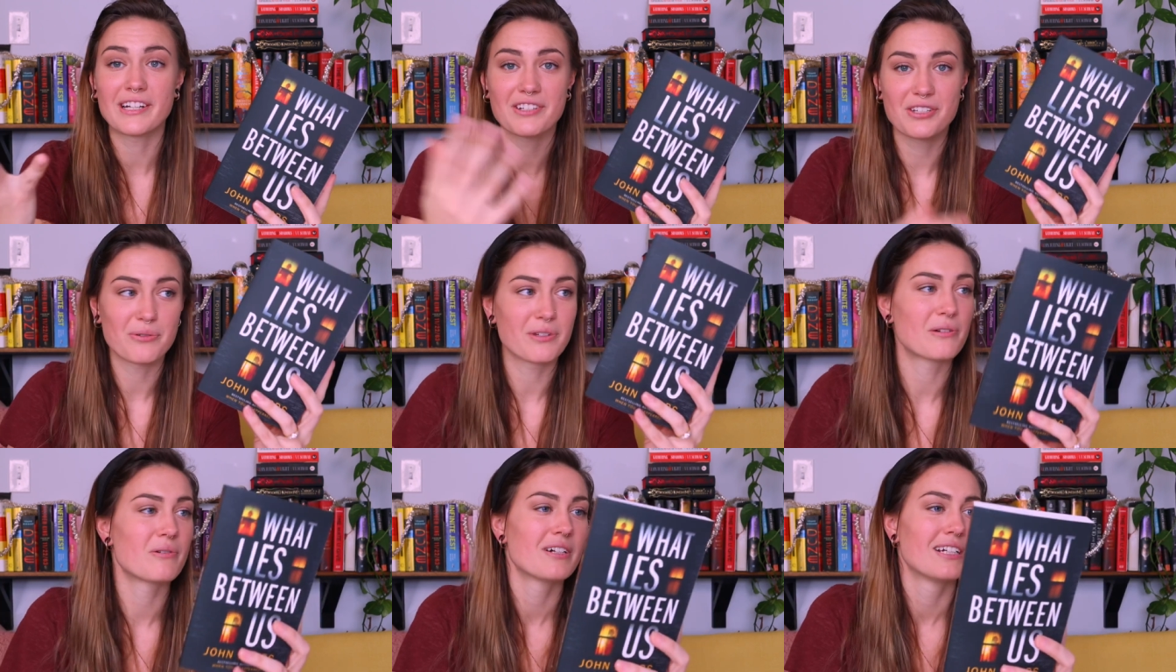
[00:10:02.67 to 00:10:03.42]
it to
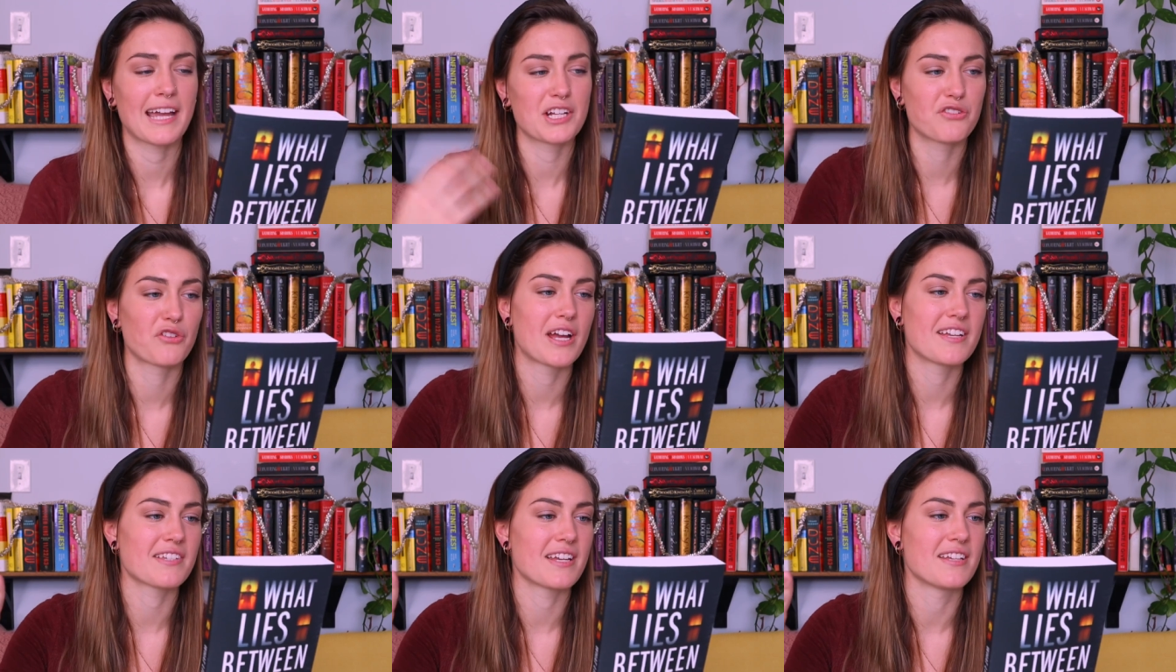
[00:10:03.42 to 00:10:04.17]
you.
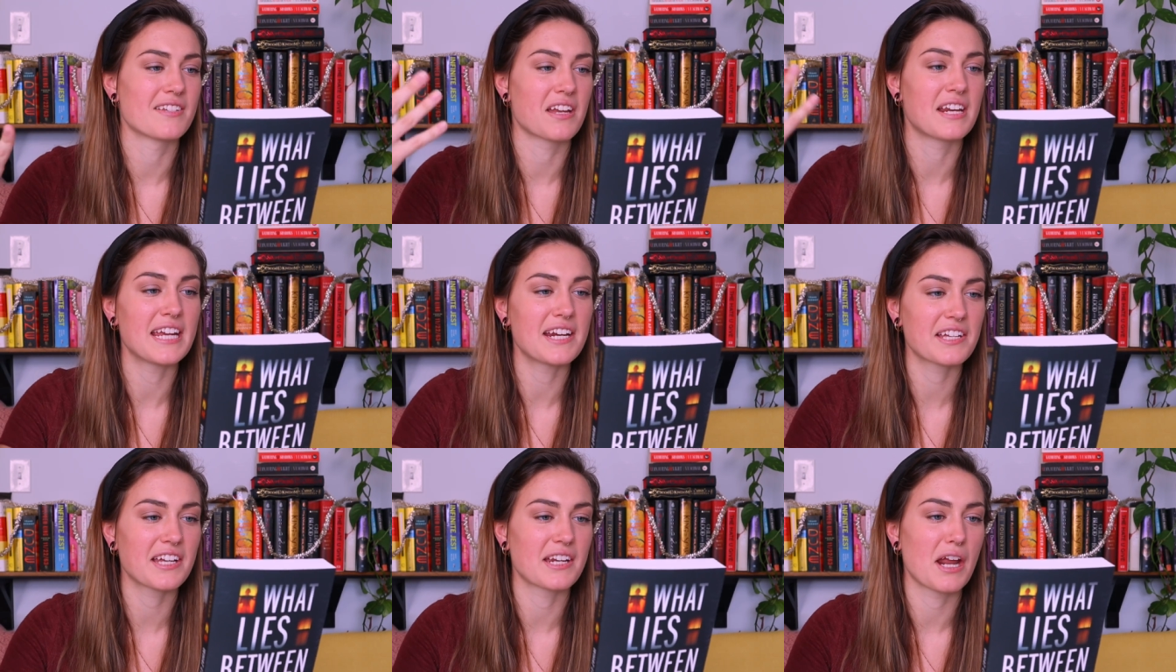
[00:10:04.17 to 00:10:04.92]
Catchphrase is,
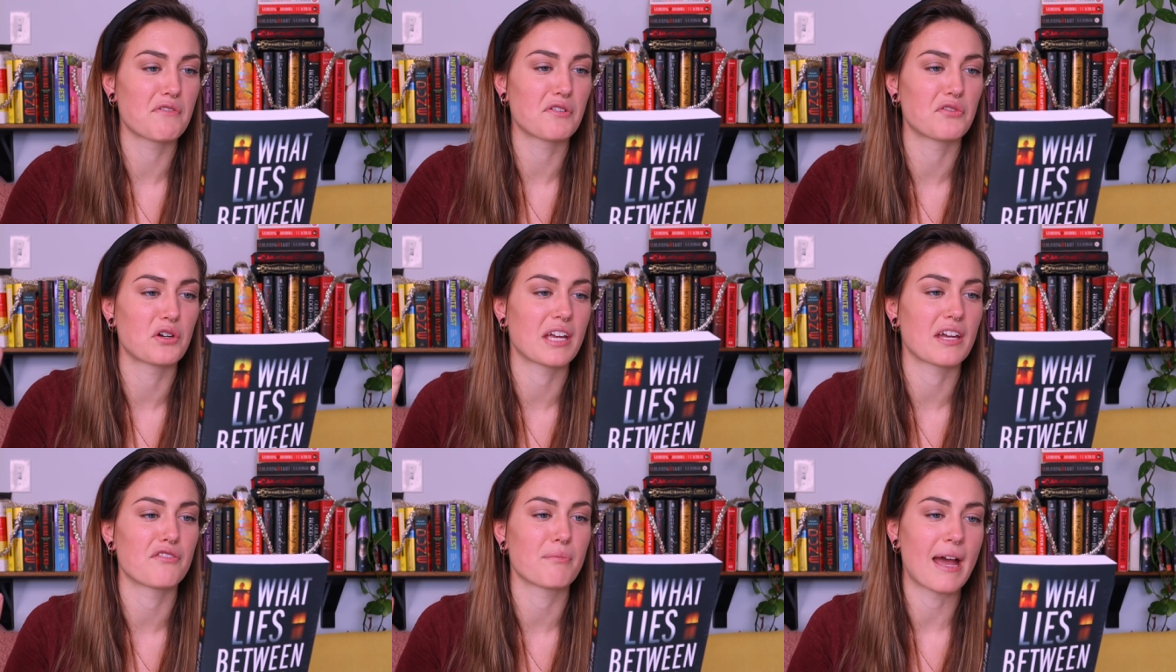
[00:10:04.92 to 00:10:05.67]
Nina can never
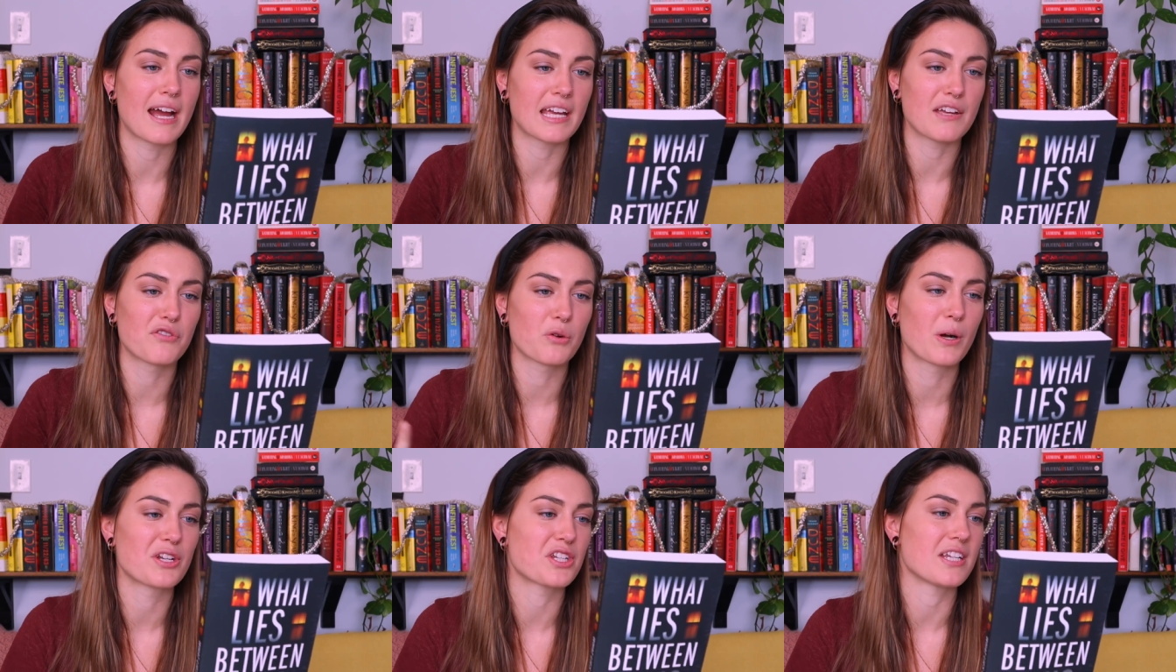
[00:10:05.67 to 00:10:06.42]
forgive Maggie for
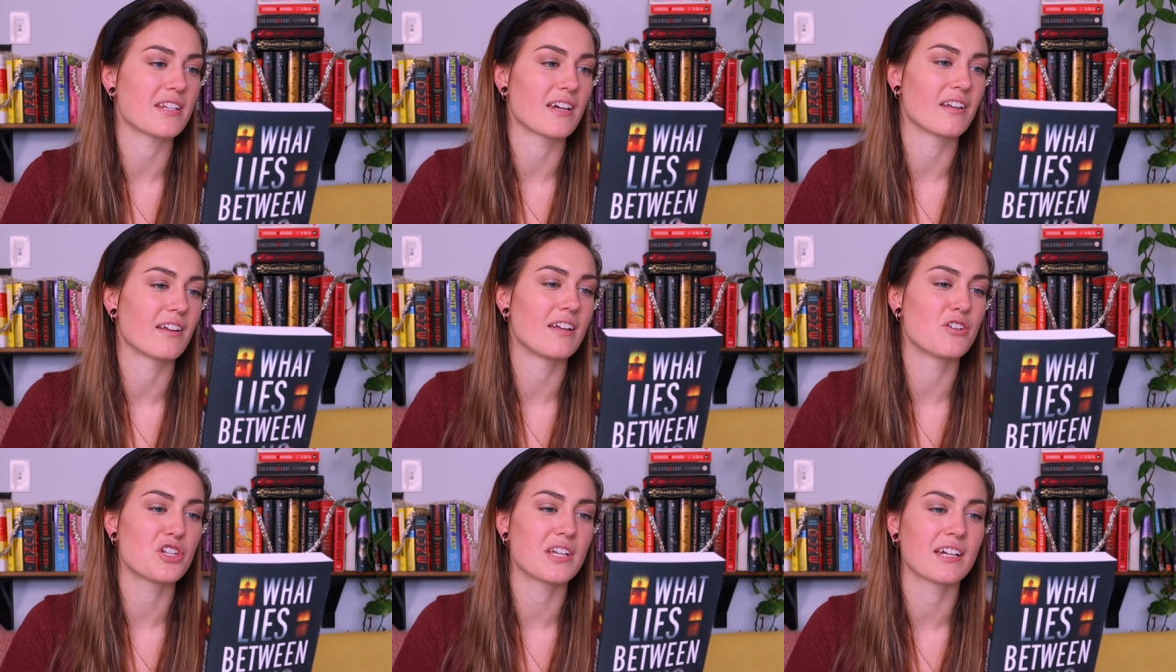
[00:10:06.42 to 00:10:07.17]
what she did,
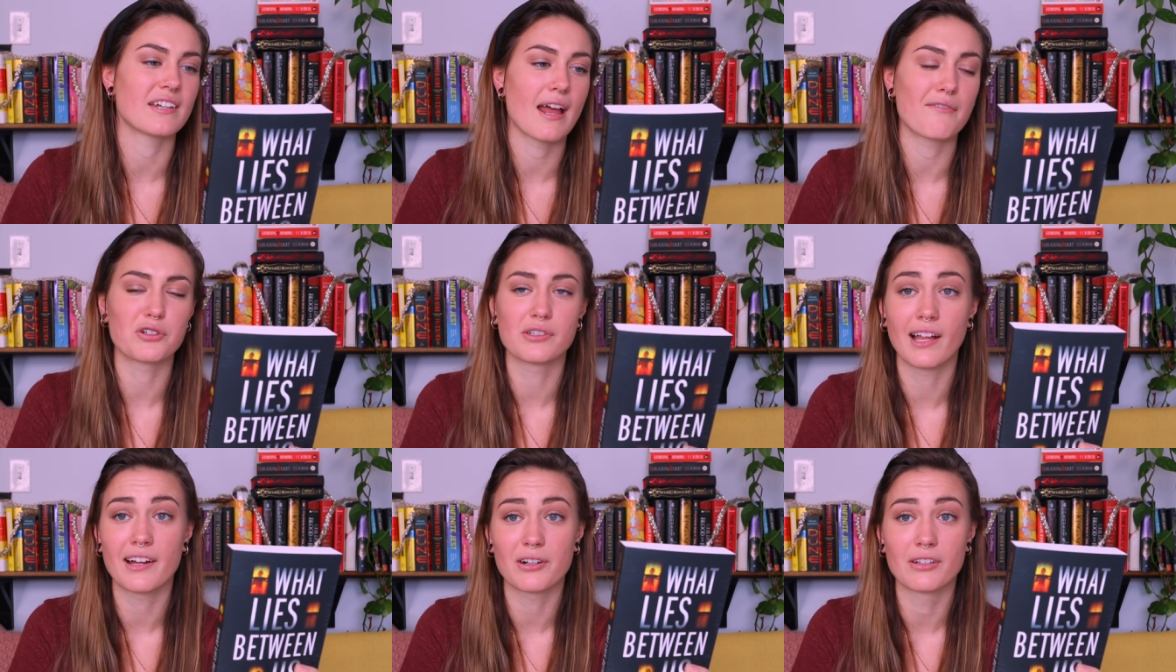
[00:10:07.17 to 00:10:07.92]
and she can never
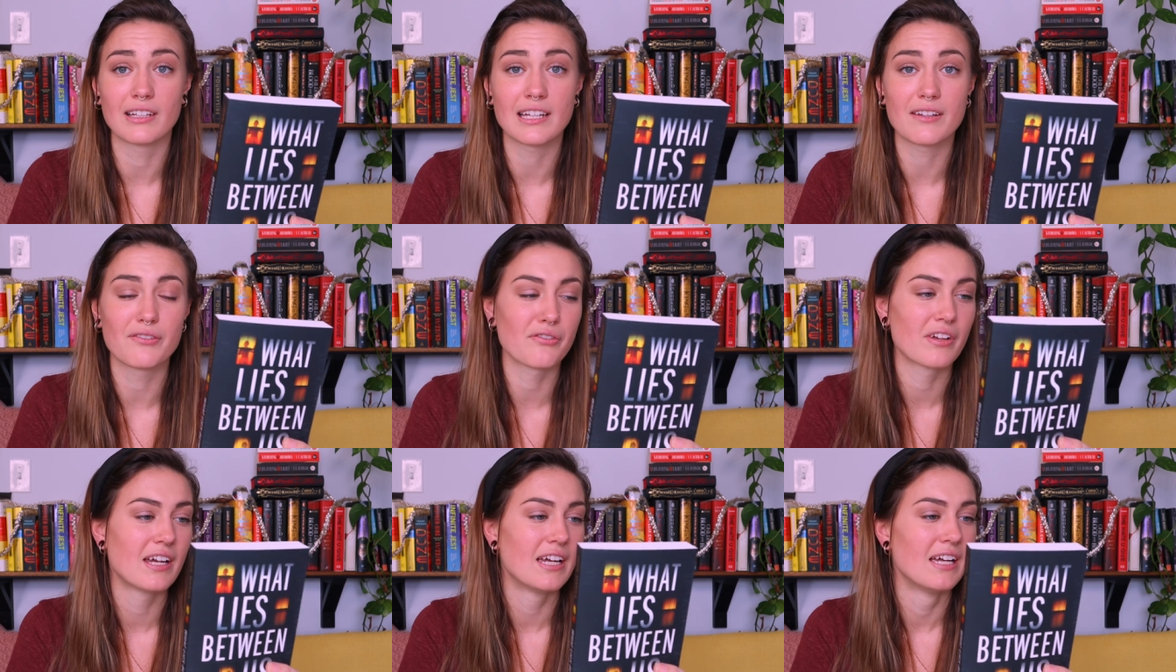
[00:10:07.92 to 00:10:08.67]
let her leave.